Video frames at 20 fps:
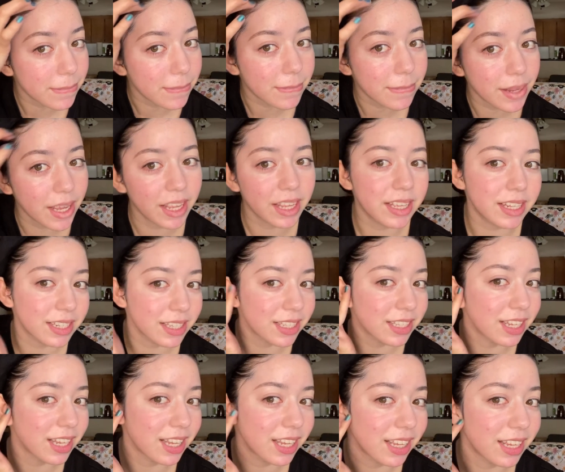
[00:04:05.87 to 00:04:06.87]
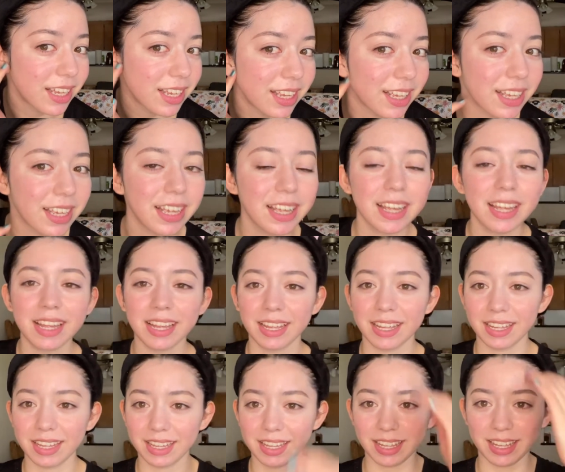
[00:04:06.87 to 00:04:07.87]
it's
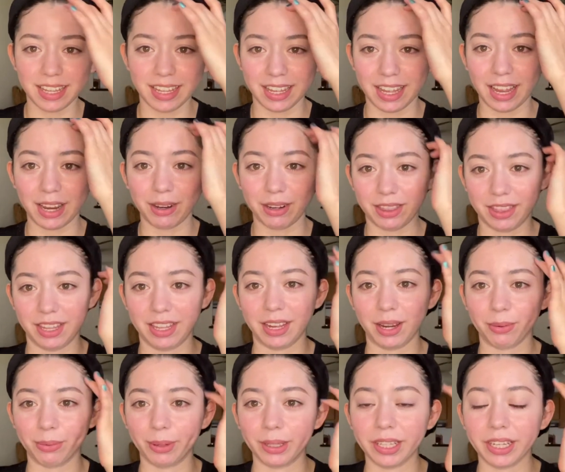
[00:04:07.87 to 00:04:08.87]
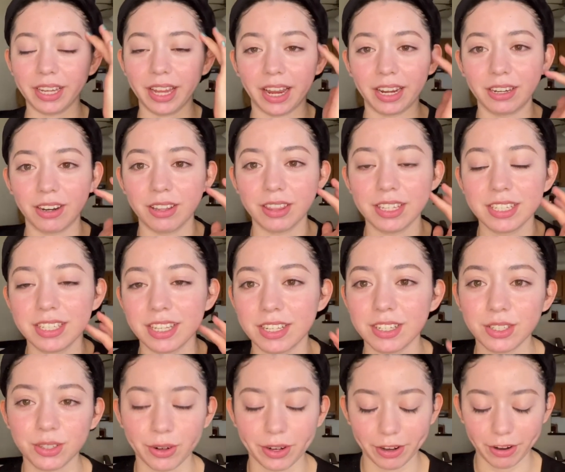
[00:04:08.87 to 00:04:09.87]
I think I really kicked on the
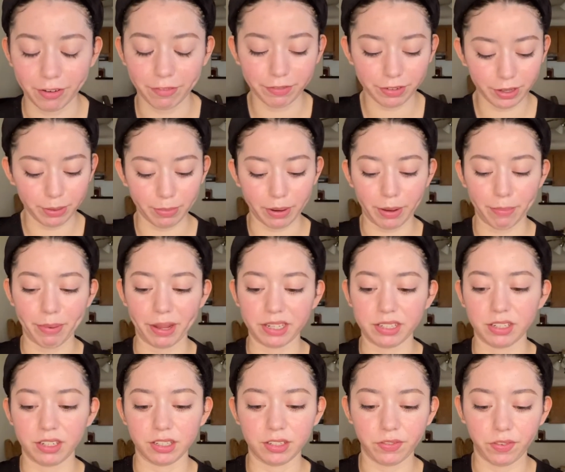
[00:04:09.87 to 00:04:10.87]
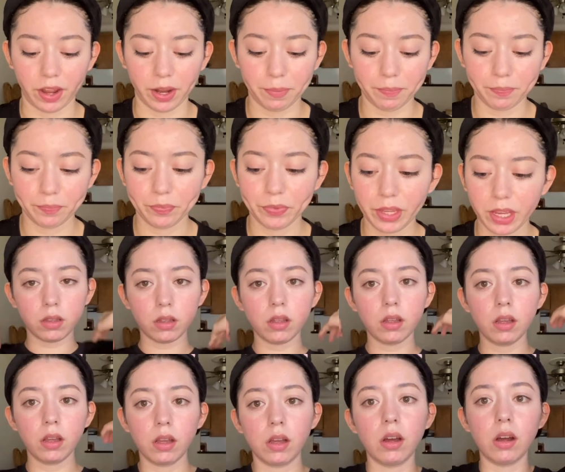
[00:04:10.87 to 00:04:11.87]
sunscreen. Hopefully my base looks fine.
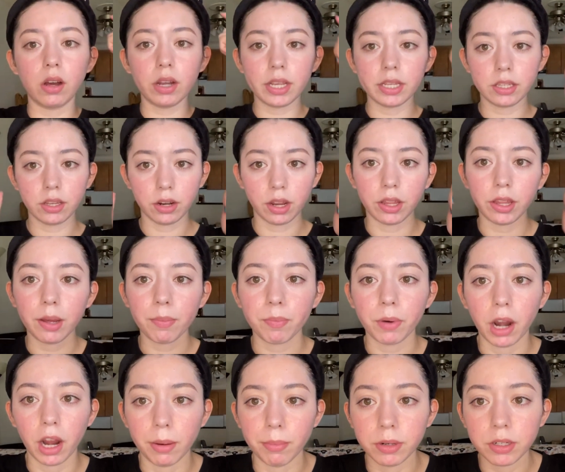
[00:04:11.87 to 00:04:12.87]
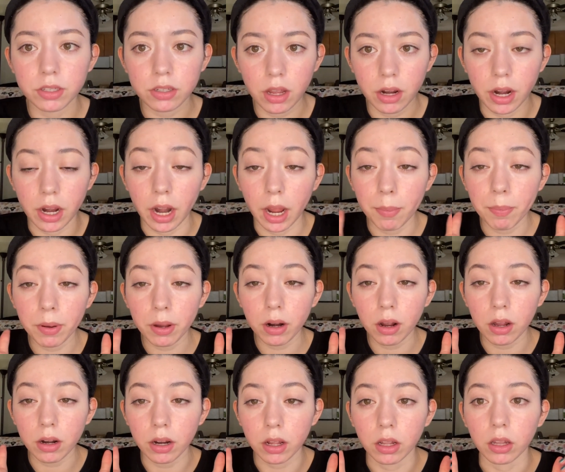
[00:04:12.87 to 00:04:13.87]
Okay, so now that primer's on, and I put
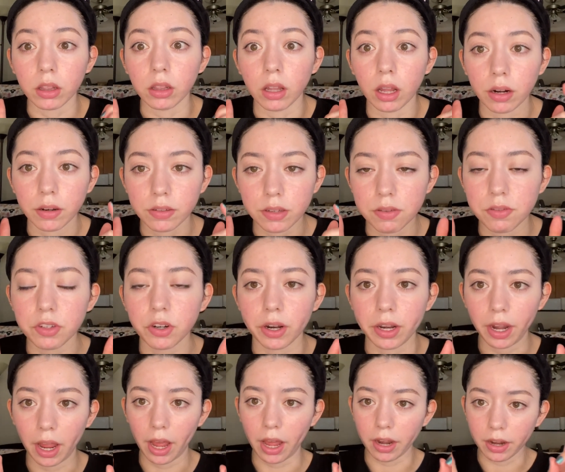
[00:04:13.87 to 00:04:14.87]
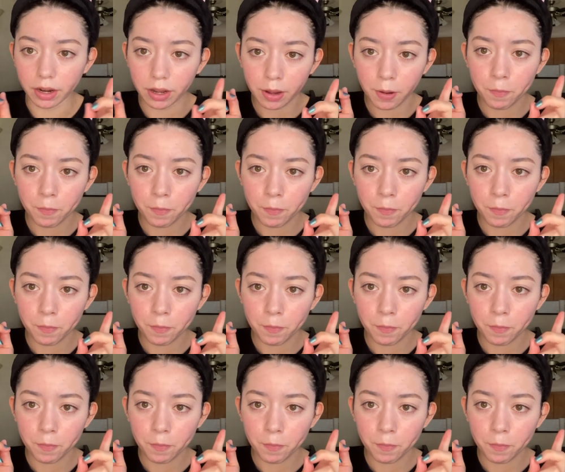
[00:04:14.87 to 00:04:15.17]
on a lot of sunscreen, and